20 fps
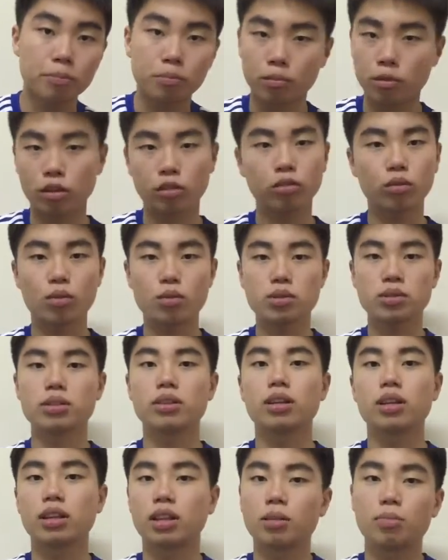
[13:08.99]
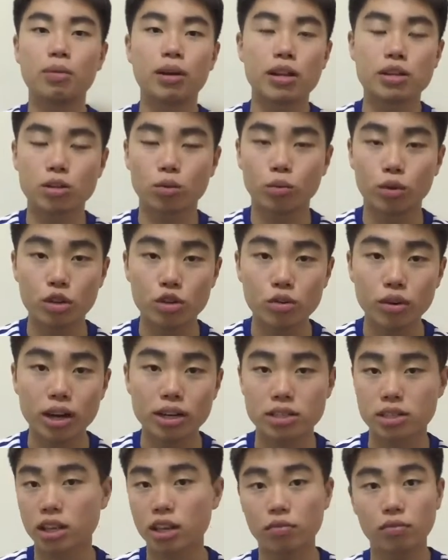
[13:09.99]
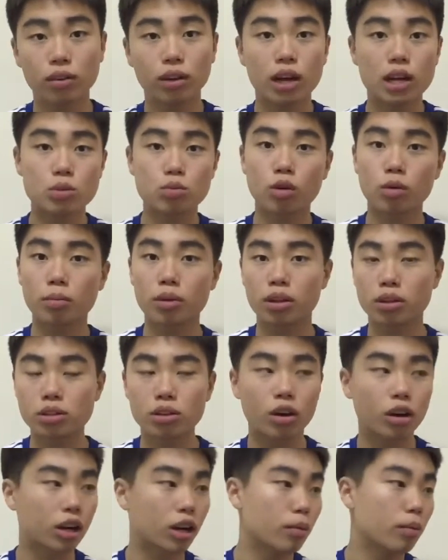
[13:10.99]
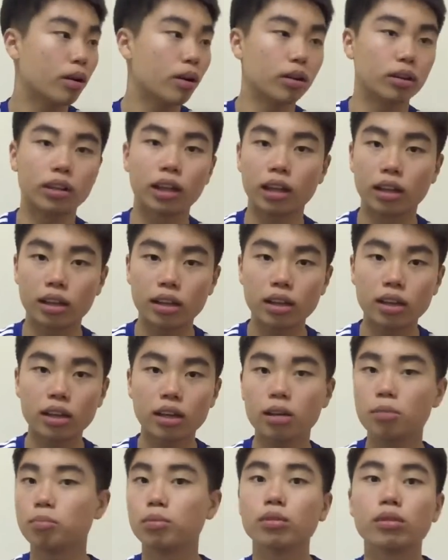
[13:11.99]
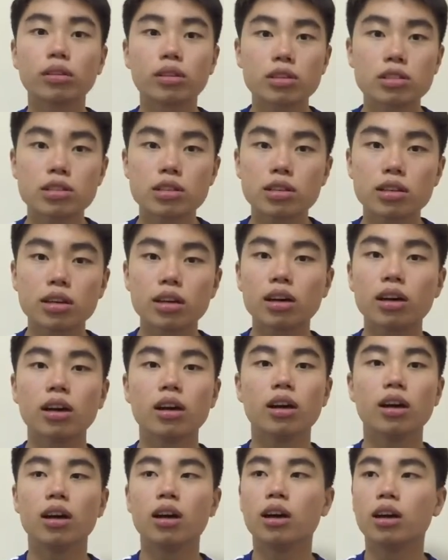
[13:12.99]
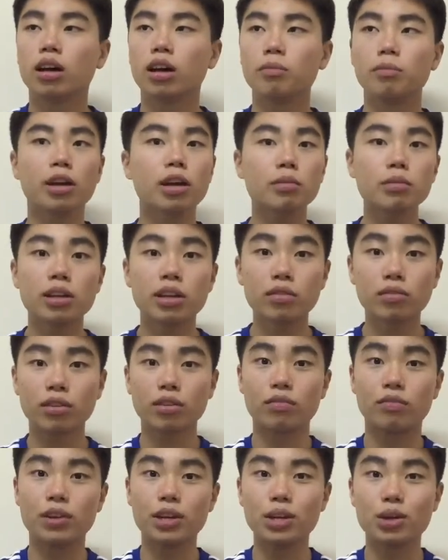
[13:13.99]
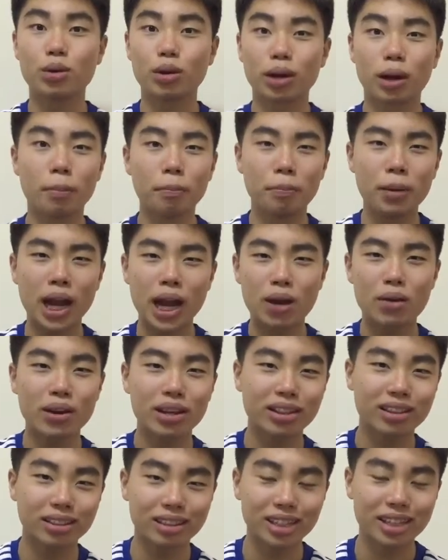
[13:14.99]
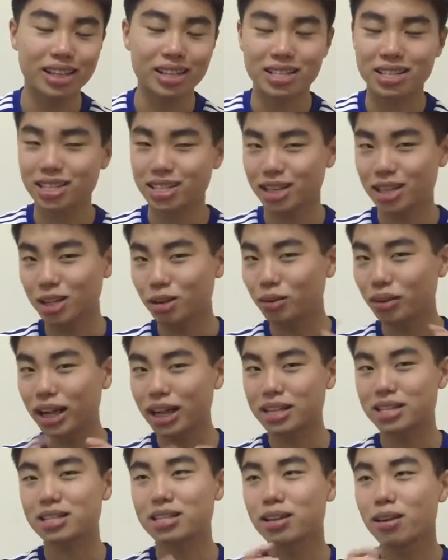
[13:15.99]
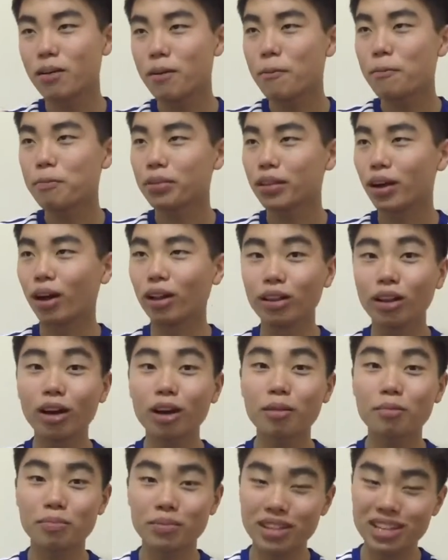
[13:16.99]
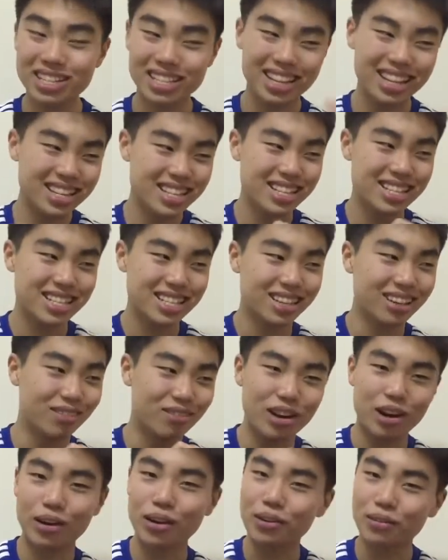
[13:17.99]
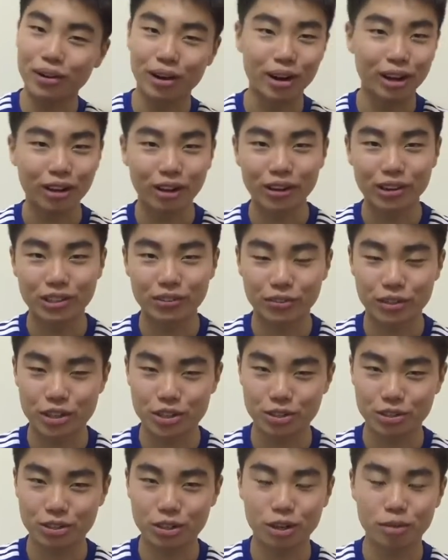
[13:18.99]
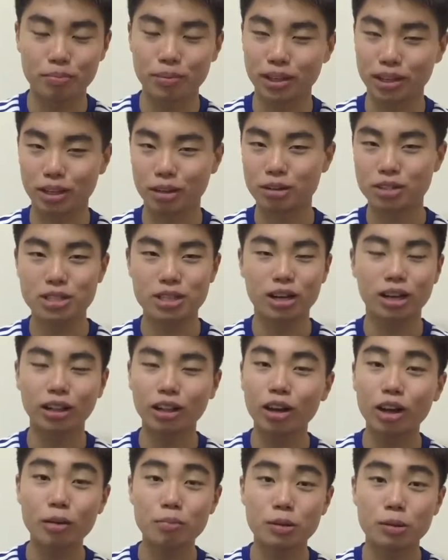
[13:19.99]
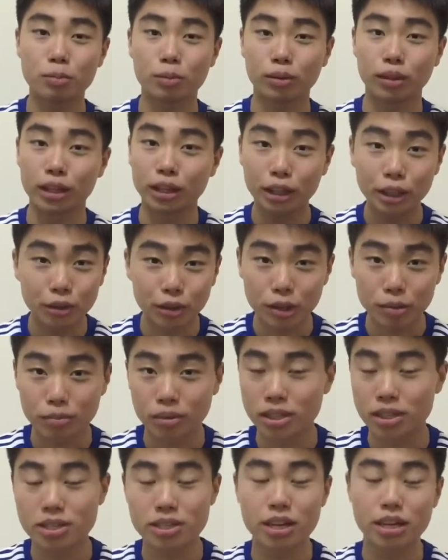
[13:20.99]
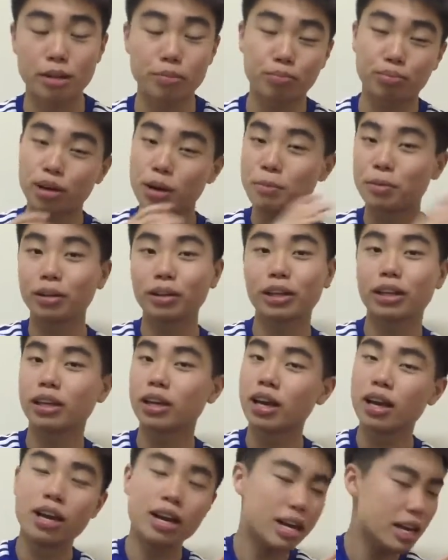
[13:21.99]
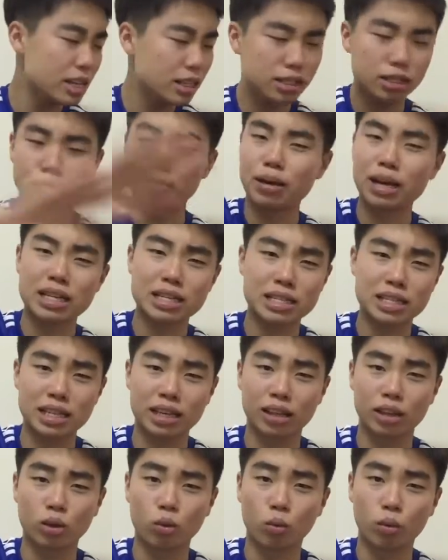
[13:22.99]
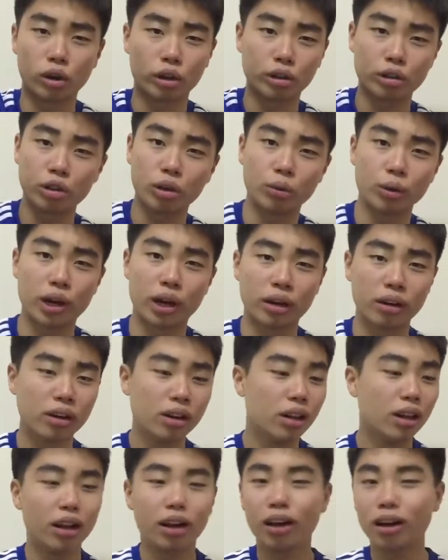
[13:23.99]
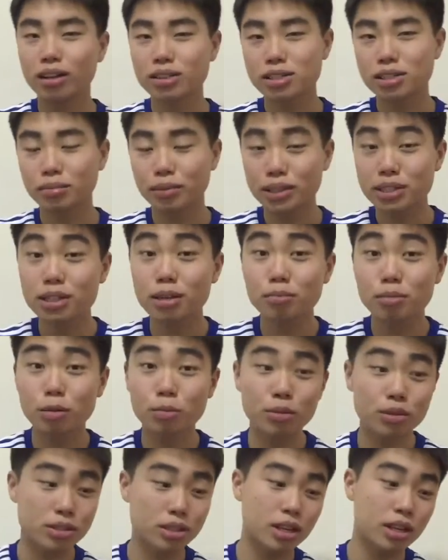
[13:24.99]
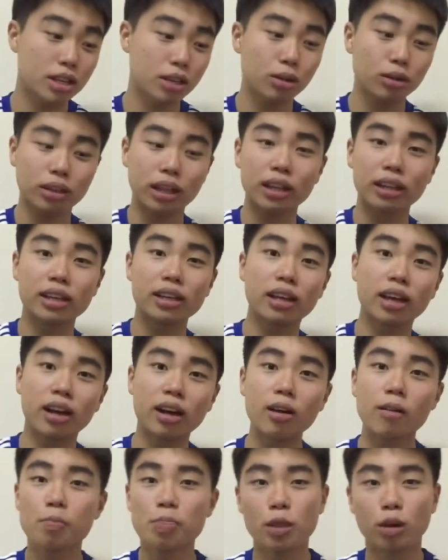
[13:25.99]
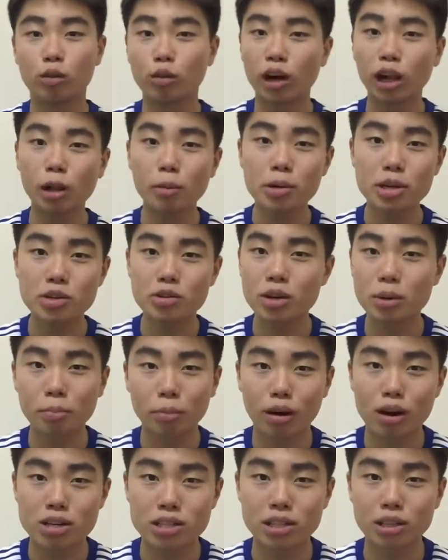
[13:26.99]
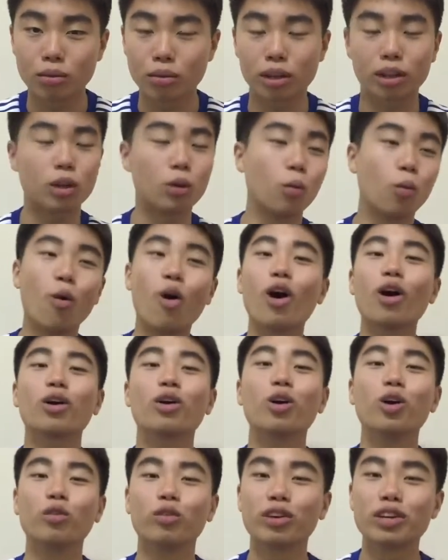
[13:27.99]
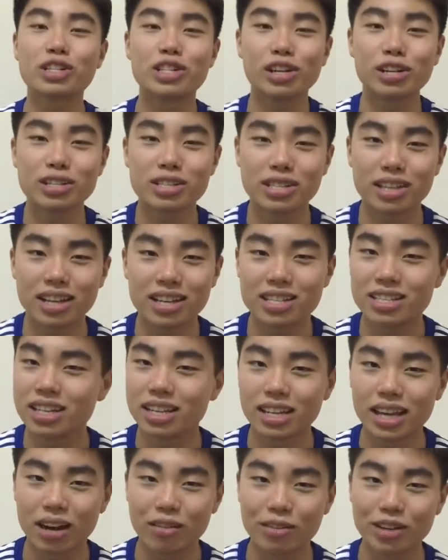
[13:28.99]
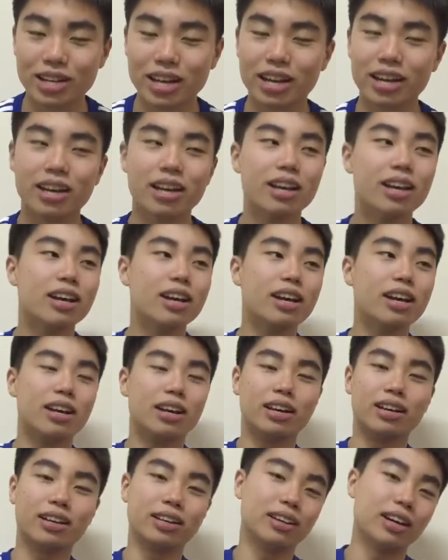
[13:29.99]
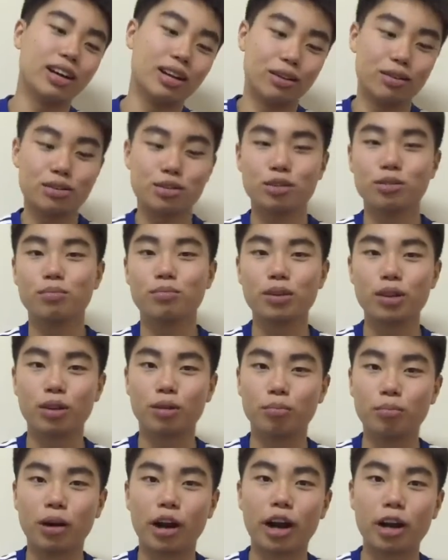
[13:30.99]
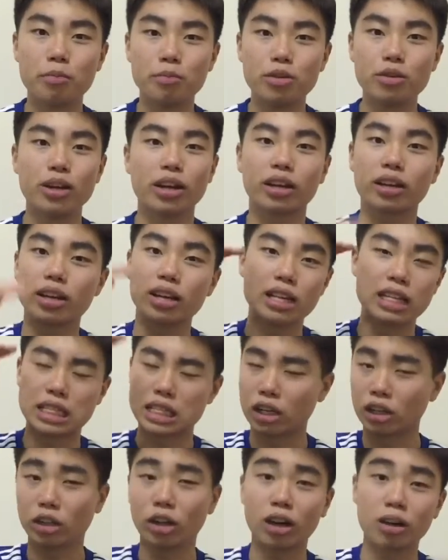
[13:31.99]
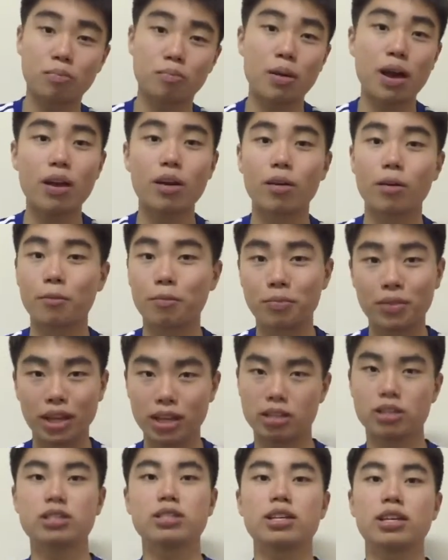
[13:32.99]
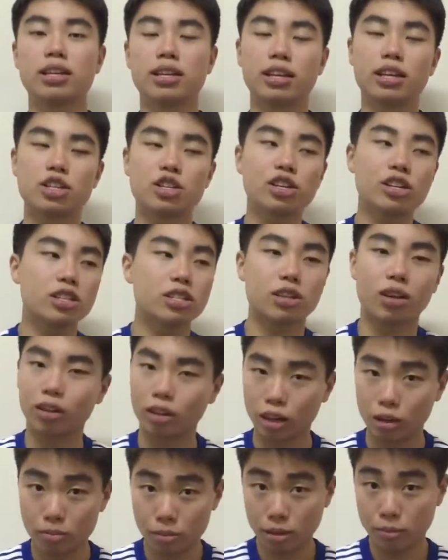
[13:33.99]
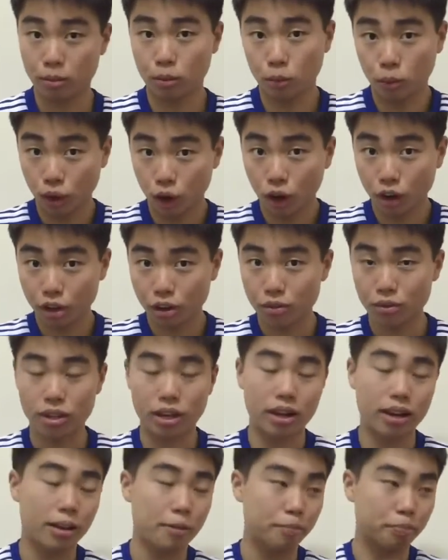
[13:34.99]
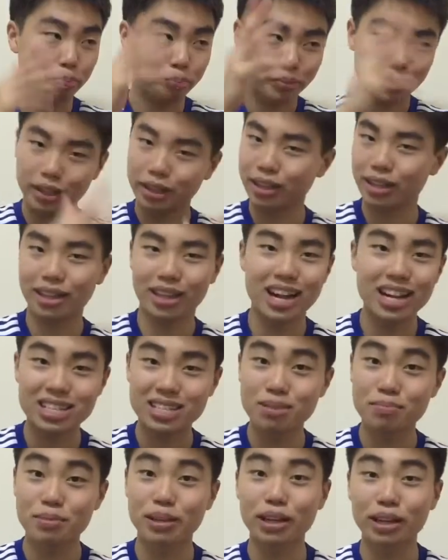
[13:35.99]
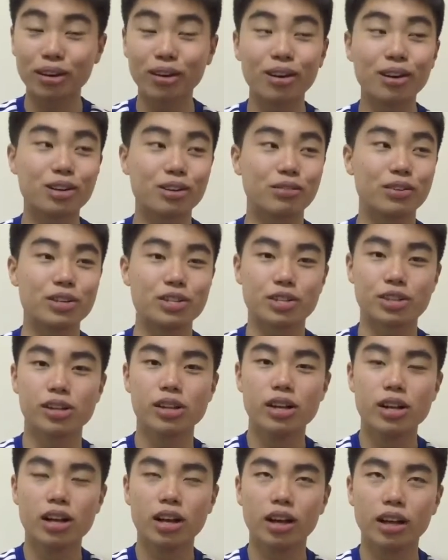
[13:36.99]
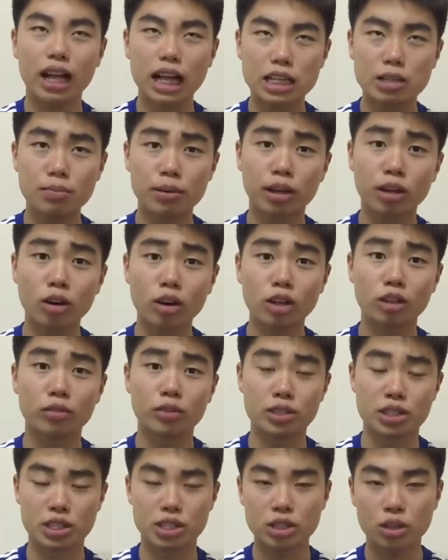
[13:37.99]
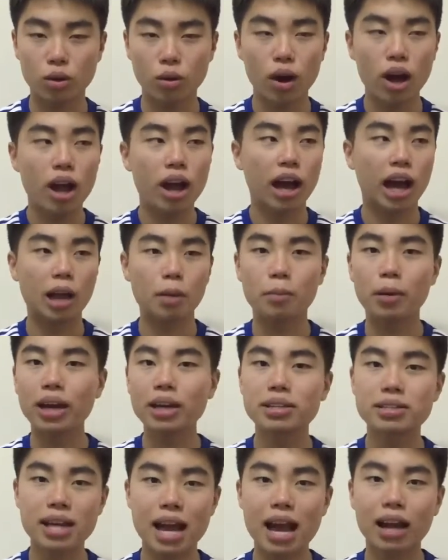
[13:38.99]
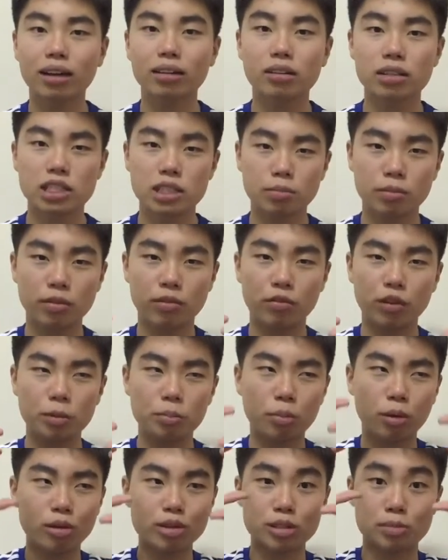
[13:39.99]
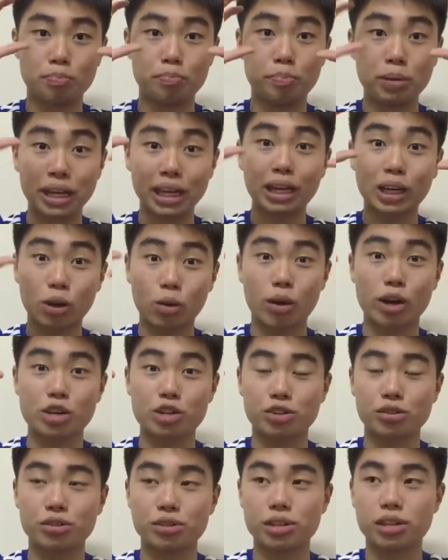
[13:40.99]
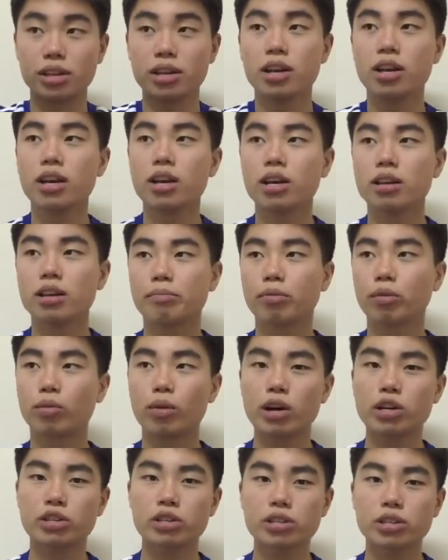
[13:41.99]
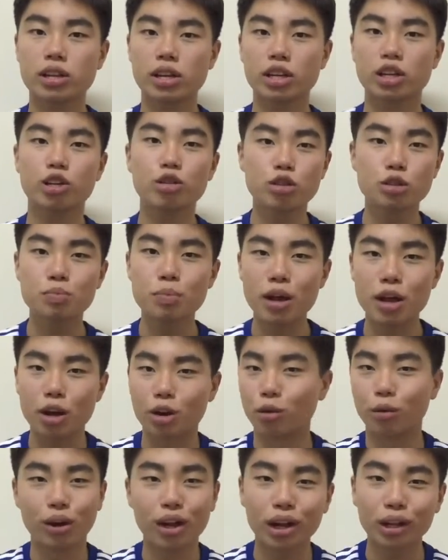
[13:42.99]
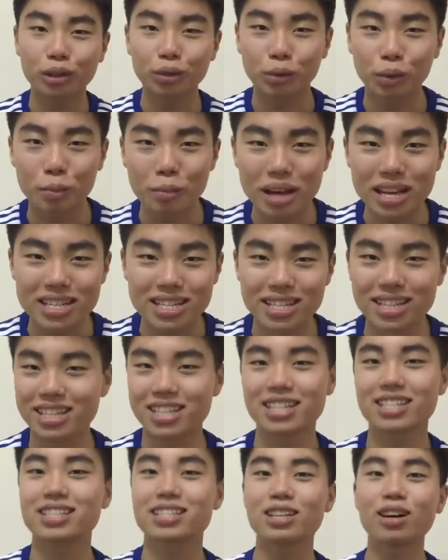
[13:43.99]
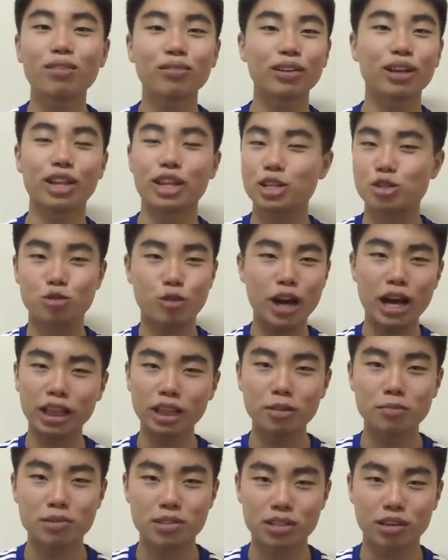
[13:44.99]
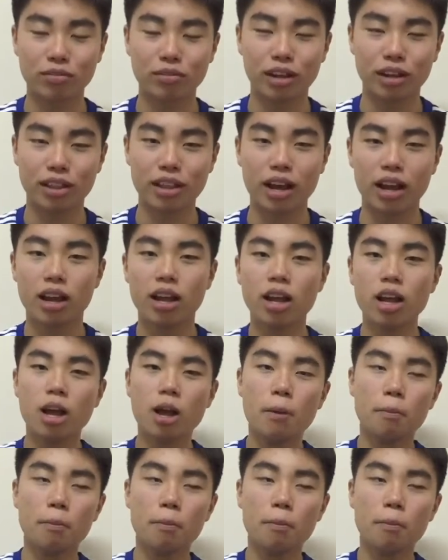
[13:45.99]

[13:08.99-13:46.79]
But of course, it depends on what you guys think. If you guys want me to talk about La Liga, Bundesliga, maybe even a video comparing the leagues, because I know that's a lot of this is a very, very controversial topic. So a lot of people, including me, say the Premier League is the best league in the world, no doubt. But some people say, La Liga, Real Madrid and Barcelona can walk over Chelsea and City every day. And also, Bayern Munich is a lot better than City and Chelsea. A lot of people would argue that, and that's a big controversy. So I might tackle some of football's big questions, and questions like who's better, Ronaldo or Messi, just stuff like this, random stuff like that.